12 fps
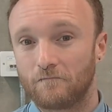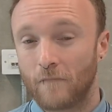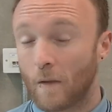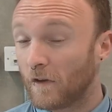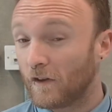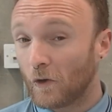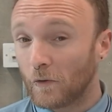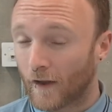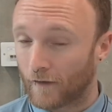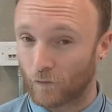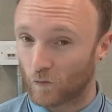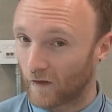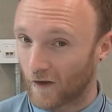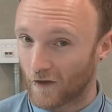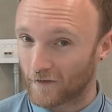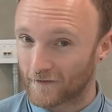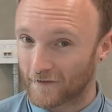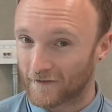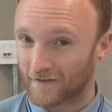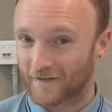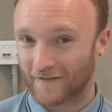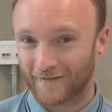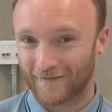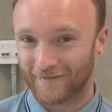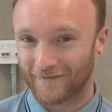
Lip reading: you don't have all the answers.